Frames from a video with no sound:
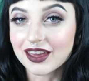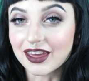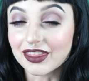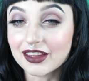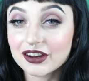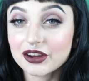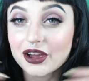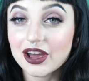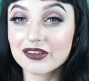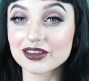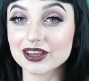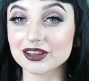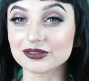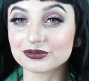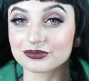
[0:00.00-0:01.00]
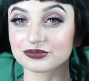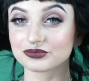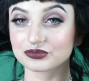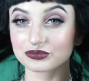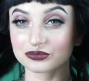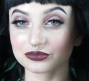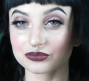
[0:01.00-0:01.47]
And there you have it.
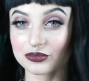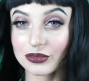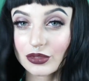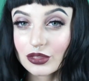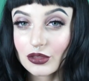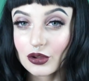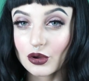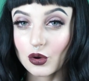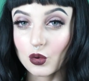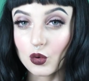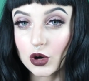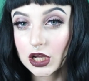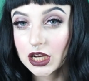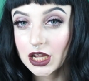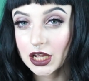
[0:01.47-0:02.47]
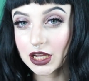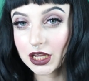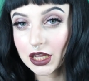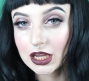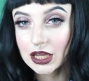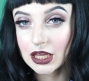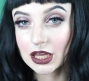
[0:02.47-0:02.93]
We're
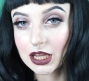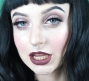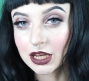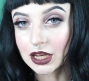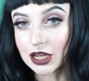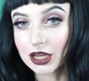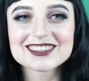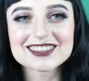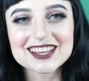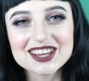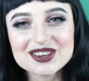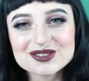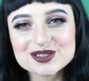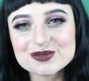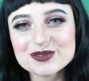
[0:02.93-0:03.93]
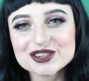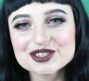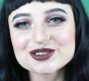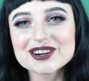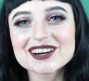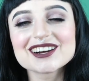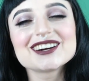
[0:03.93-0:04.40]
done. Thank you so
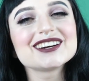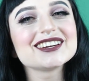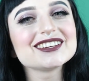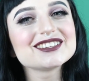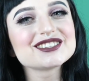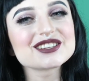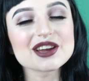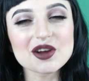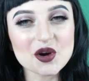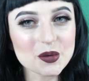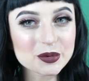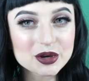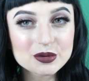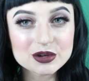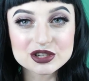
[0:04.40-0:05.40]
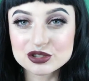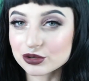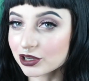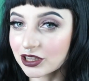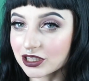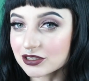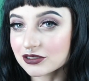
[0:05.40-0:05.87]
much, you guys. I hope you
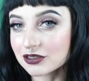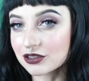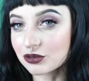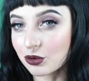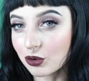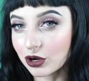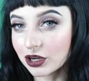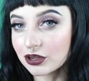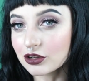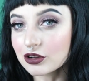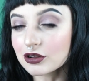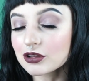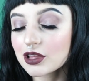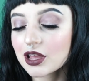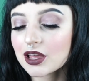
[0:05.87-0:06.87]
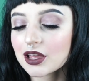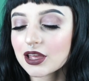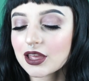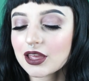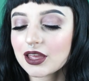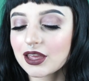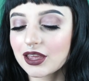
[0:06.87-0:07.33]
enjoyed this tutorial,
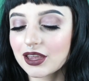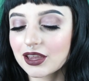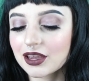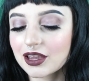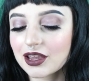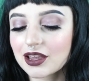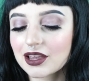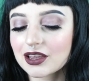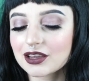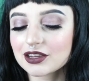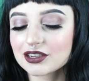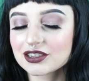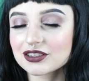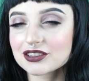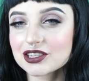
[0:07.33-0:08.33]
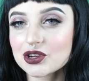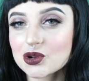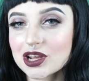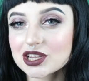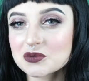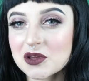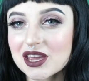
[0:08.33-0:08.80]
and I'll see you
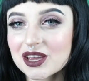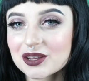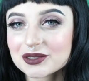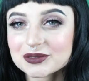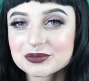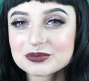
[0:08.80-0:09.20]
next week.